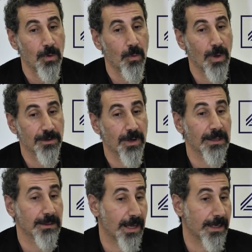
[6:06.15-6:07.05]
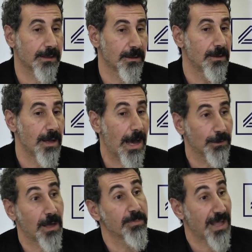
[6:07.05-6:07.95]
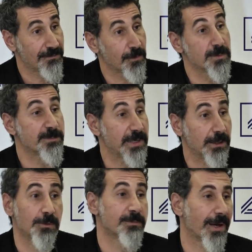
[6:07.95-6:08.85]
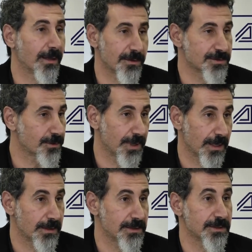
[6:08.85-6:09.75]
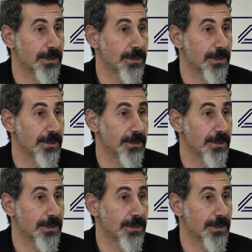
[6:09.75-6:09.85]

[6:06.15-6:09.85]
whether I like how that platform's being used by others or not is